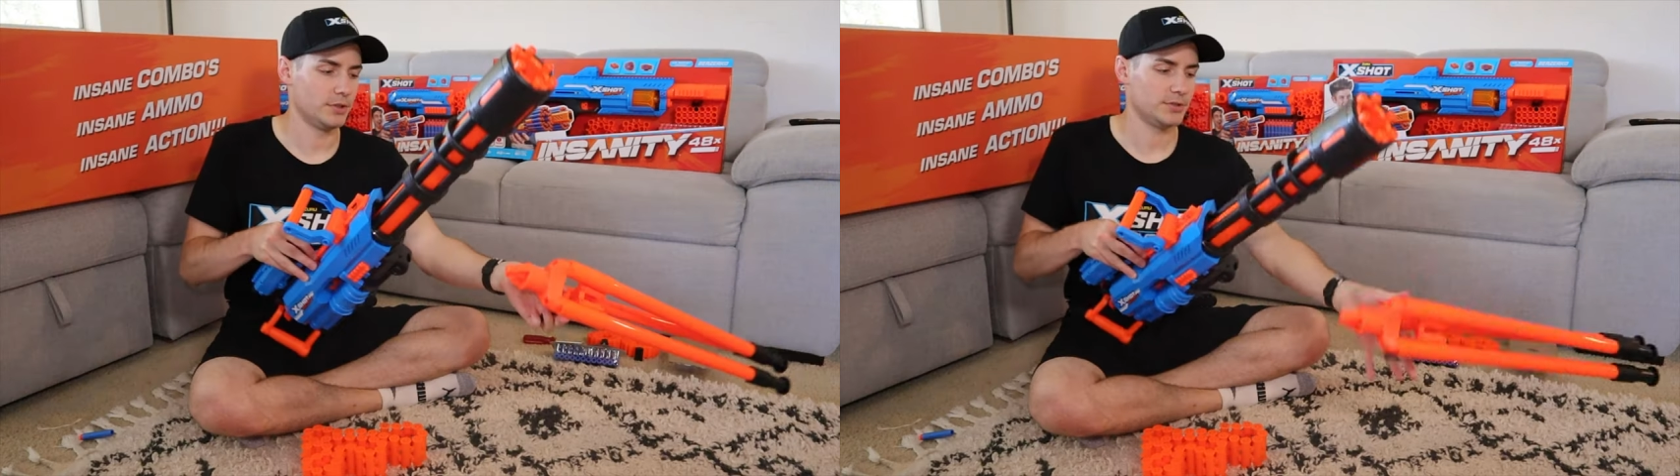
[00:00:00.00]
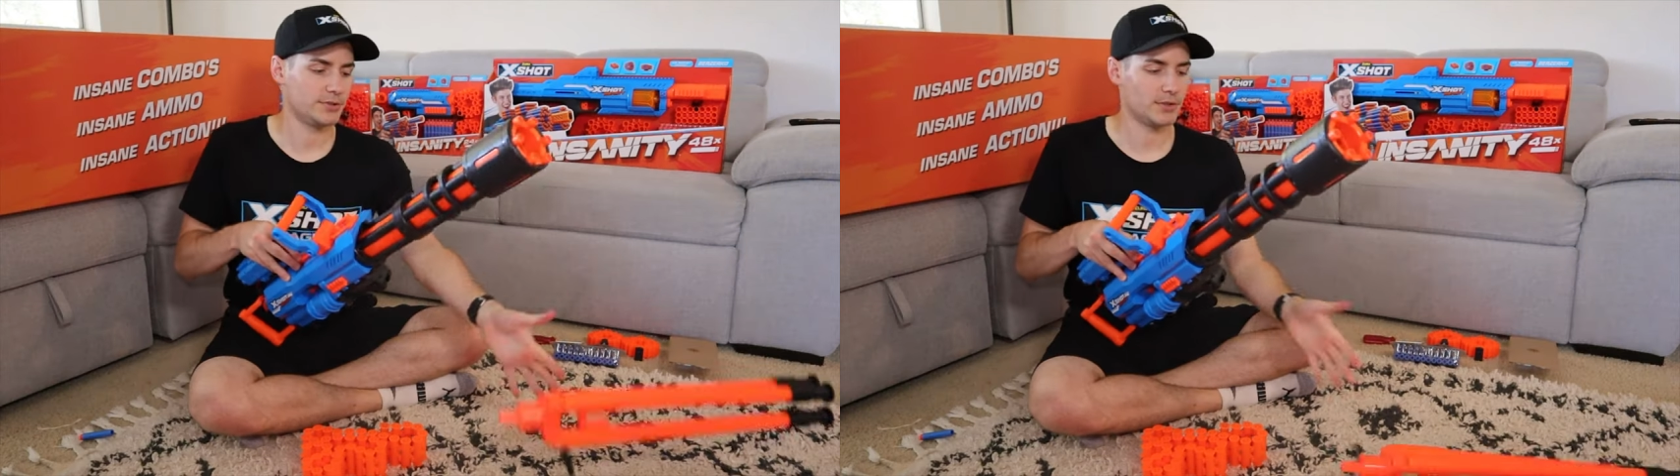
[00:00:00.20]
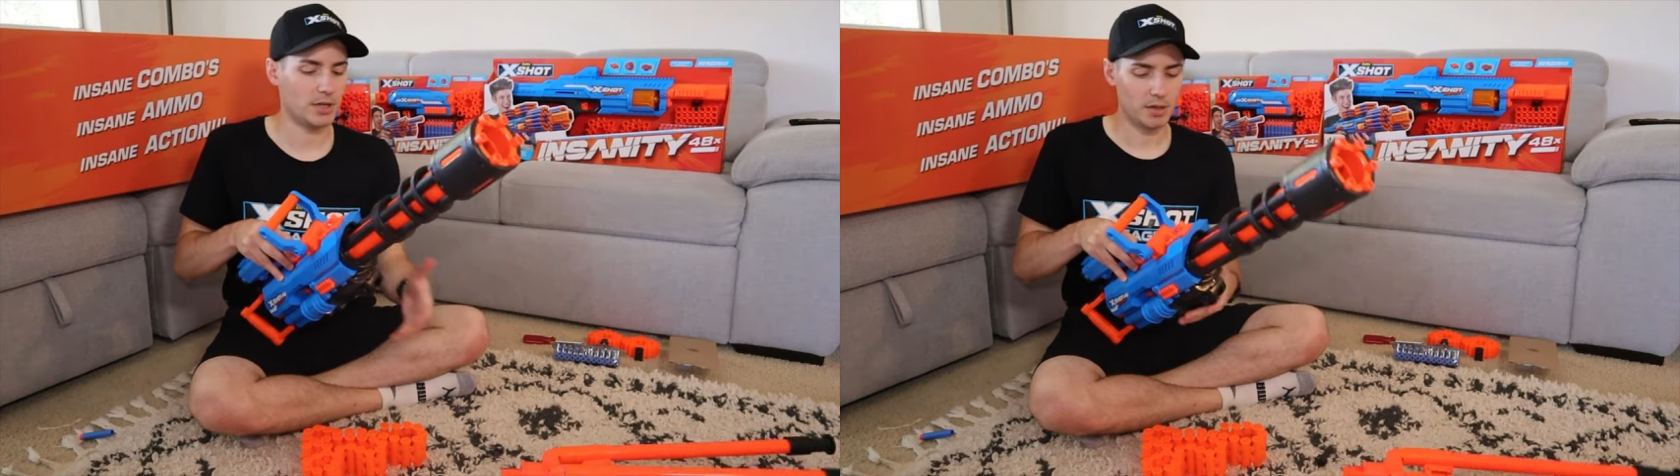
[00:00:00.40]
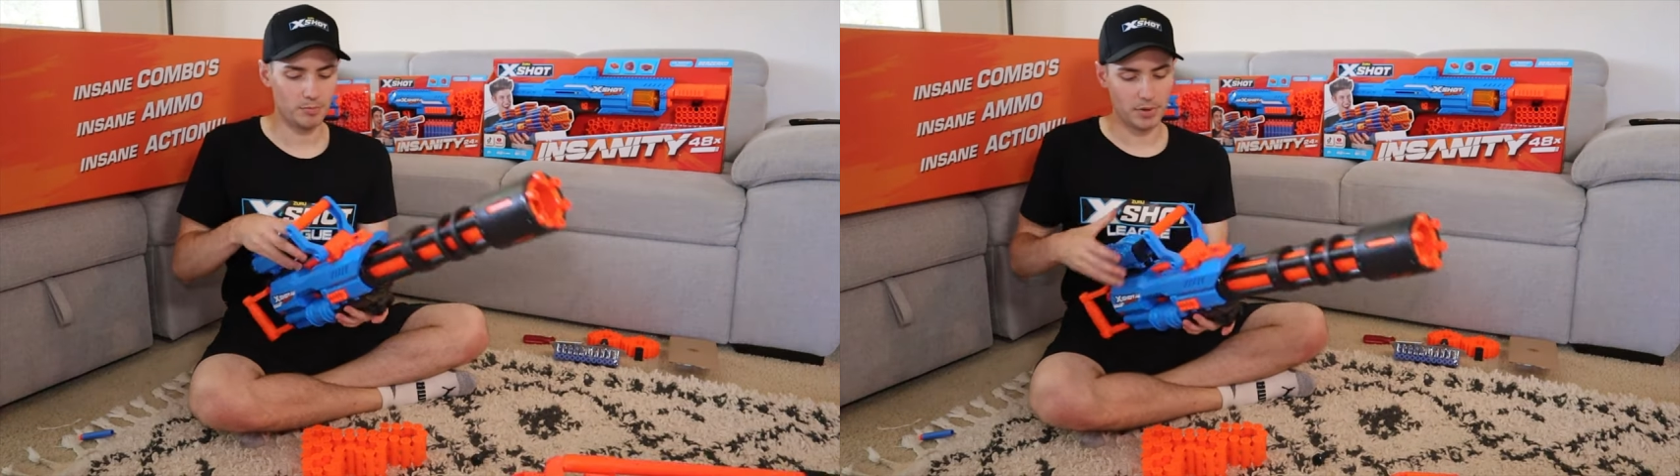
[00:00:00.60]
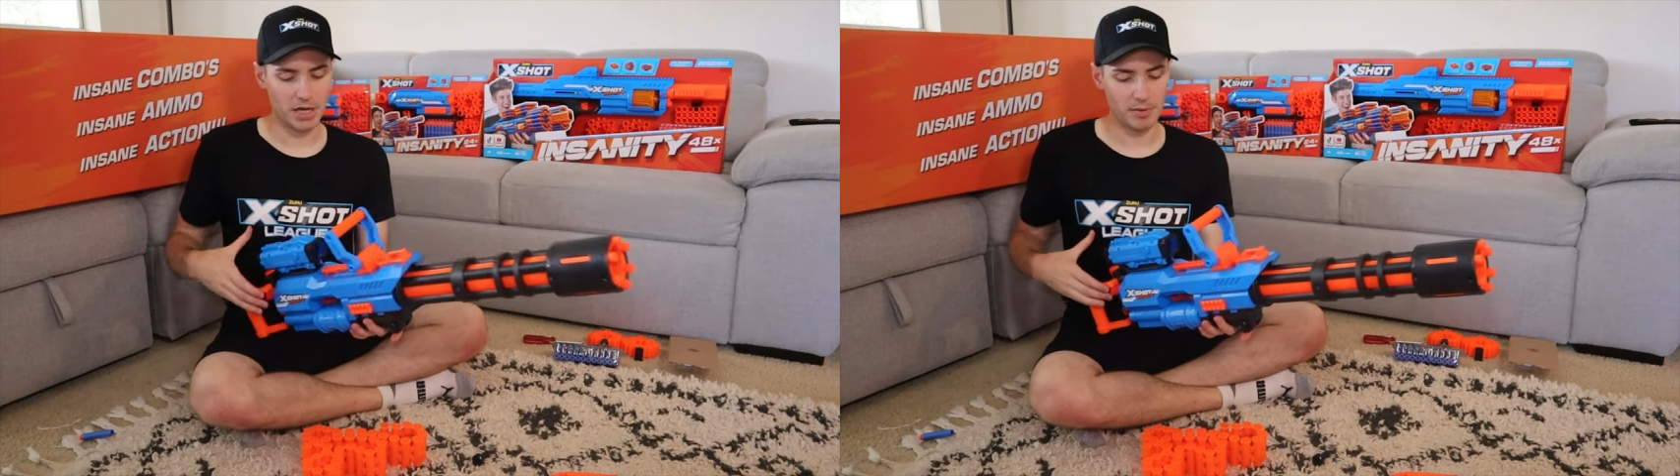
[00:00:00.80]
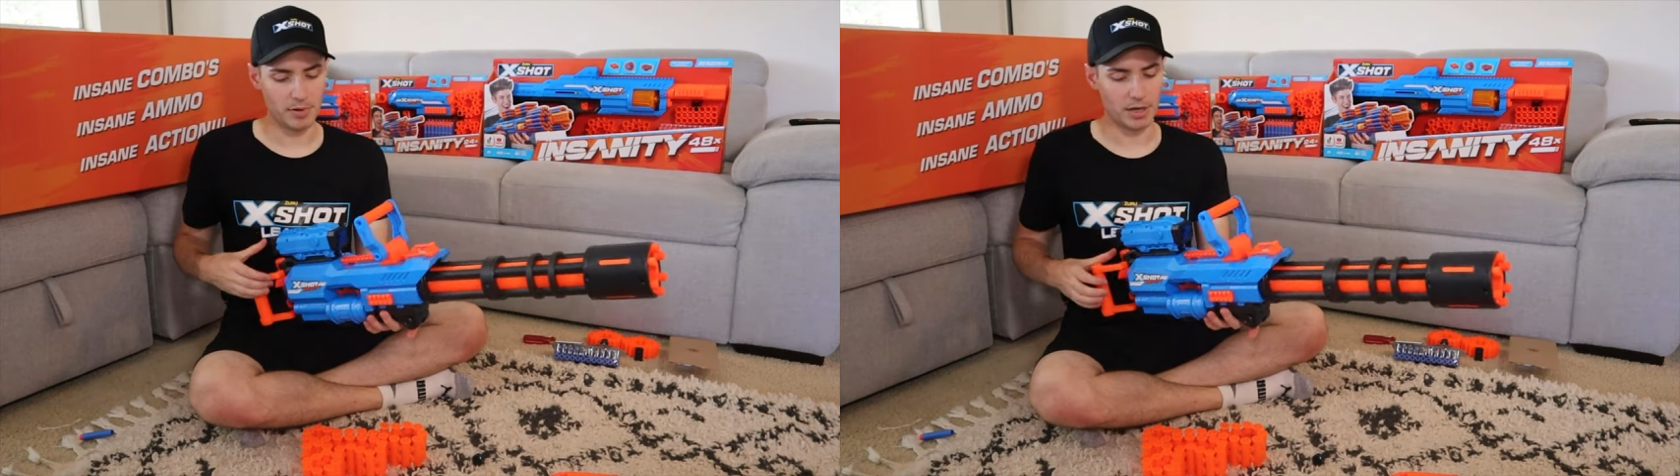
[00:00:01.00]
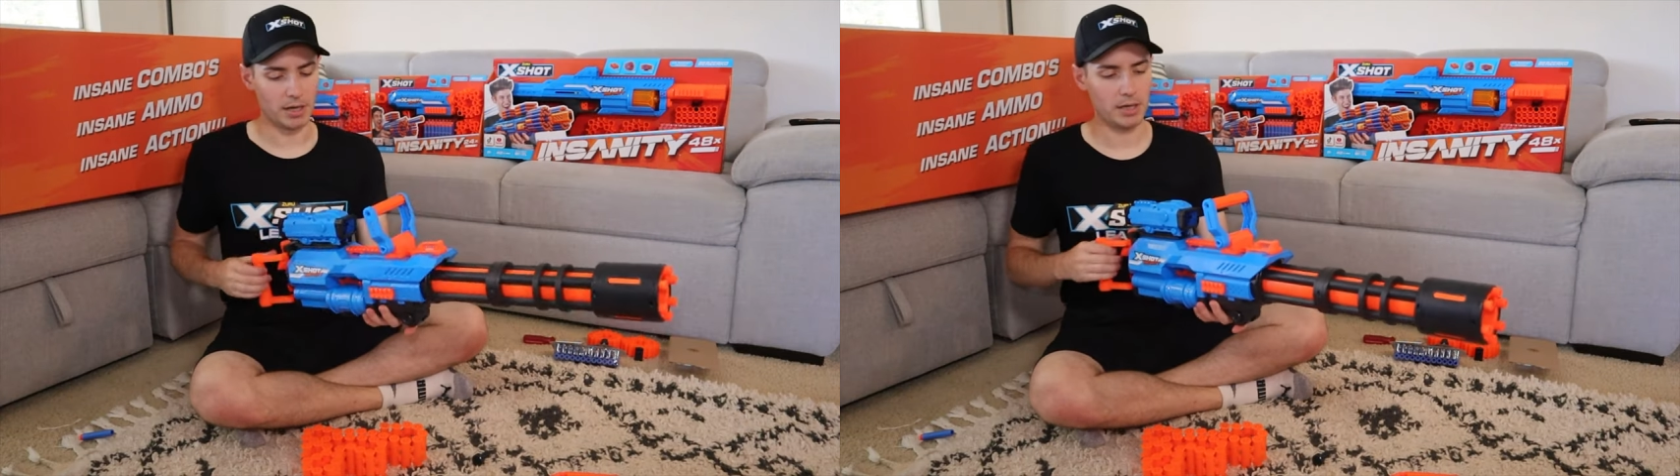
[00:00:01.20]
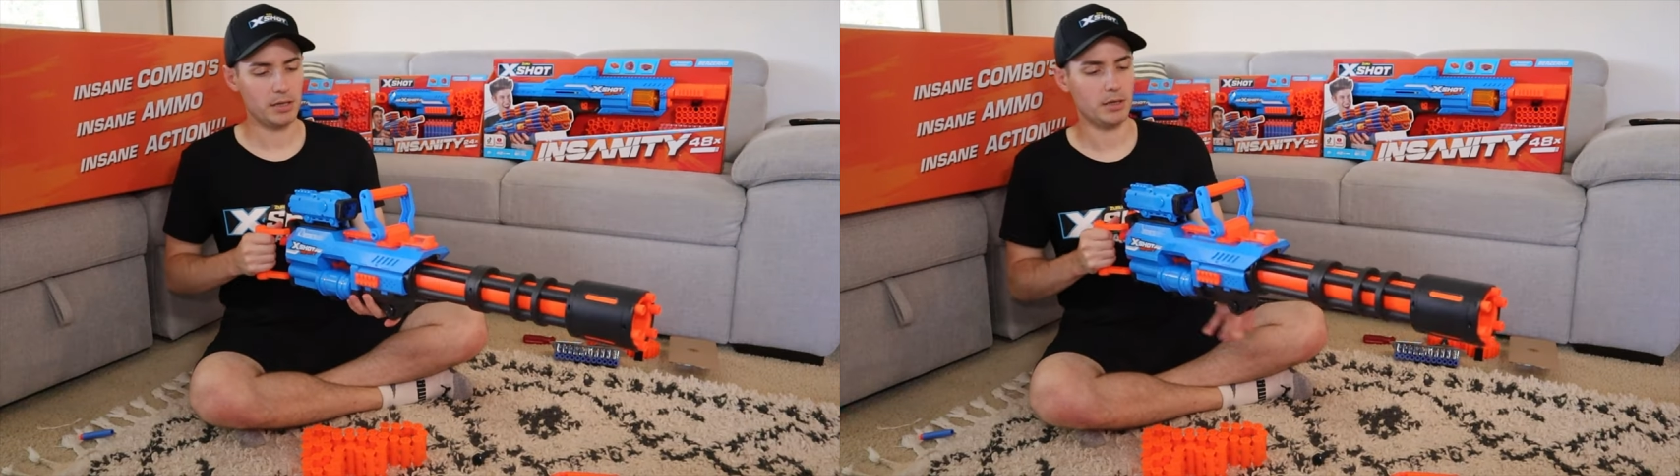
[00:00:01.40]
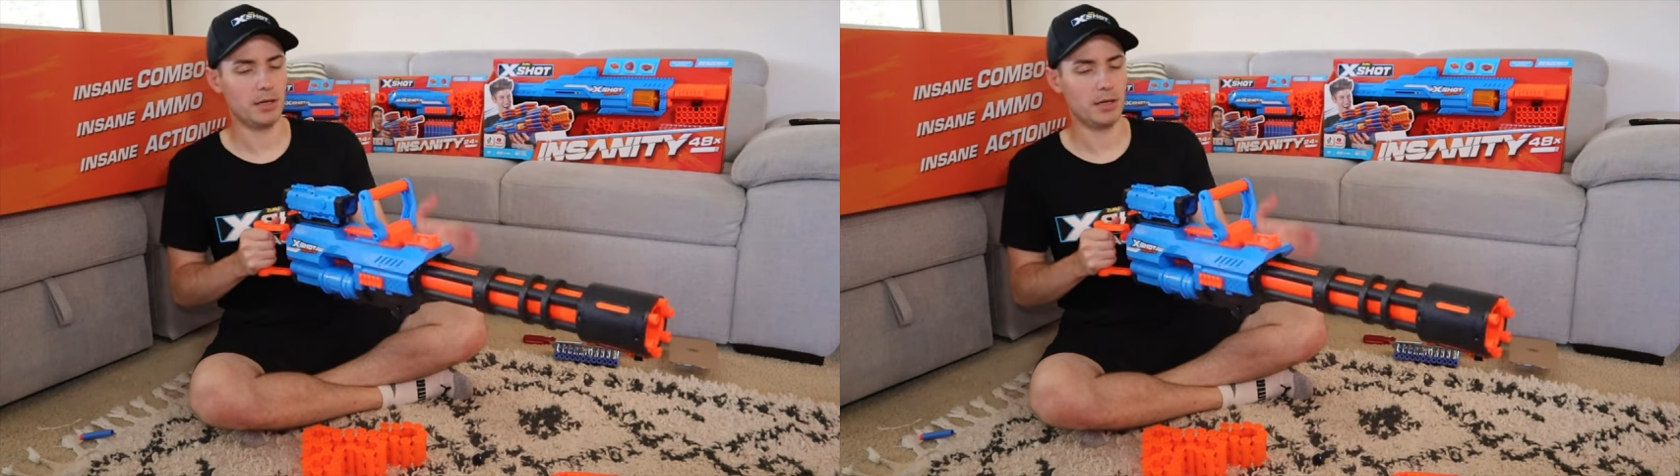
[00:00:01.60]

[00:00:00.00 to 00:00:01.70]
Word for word: Just say bye-bye